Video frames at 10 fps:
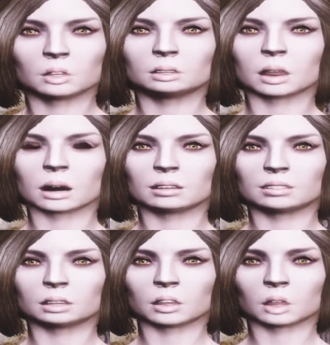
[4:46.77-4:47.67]
You
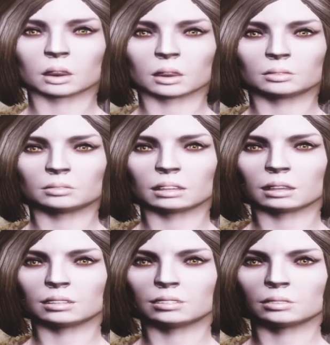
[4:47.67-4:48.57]
think you can
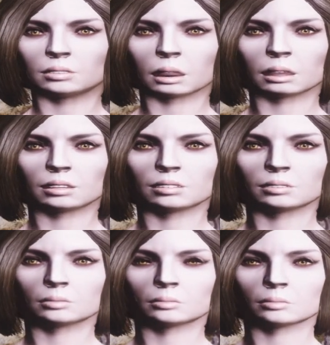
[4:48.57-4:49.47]
rescue a lady in
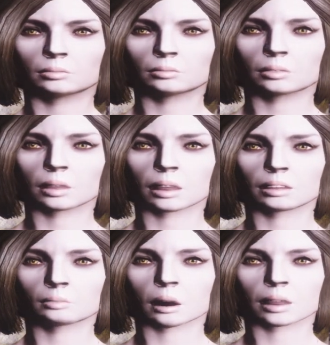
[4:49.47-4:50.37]
distress?
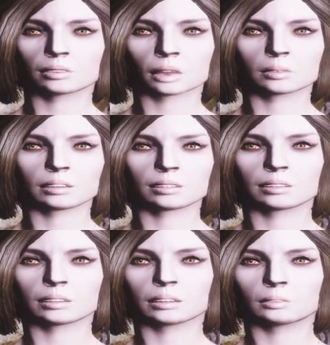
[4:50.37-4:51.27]
I am
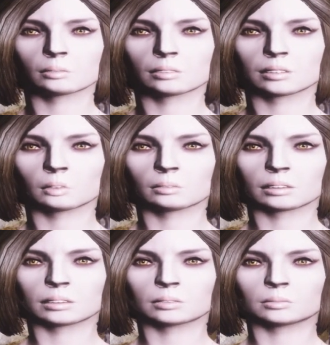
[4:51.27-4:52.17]
not what I
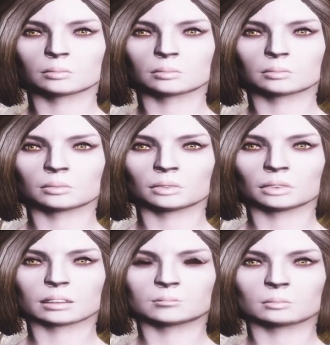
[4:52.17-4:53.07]
seem to be.
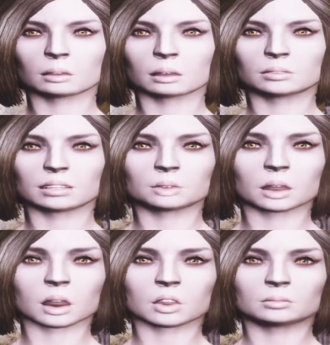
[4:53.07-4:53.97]
We
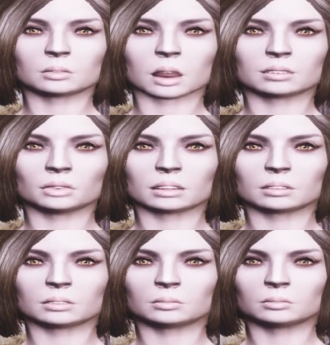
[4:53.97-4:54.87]
have met each
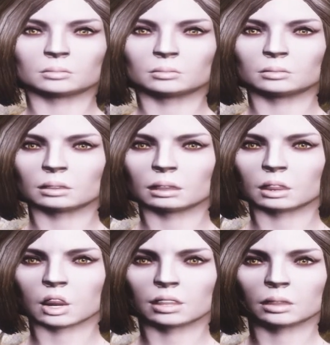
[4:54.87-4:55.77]
other, didn't we?
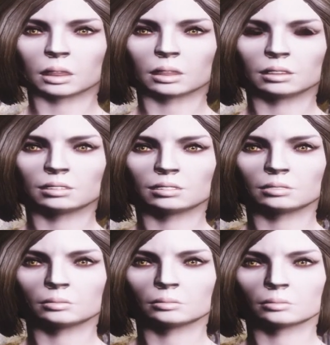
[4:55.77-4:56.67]
In
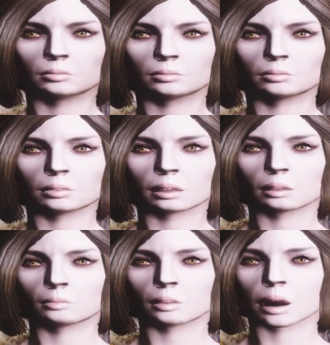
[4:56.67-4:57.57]
that
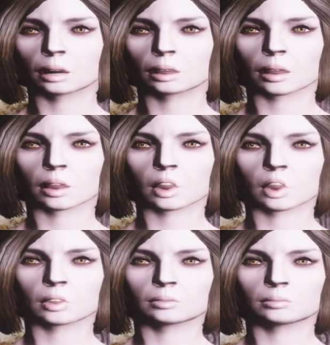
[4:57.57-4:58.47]
house. In
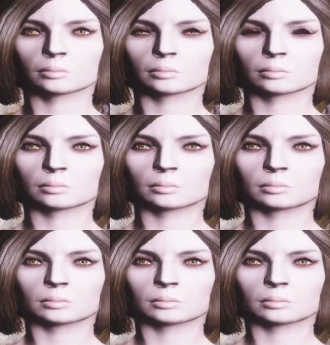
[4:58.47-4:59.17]
Markarth.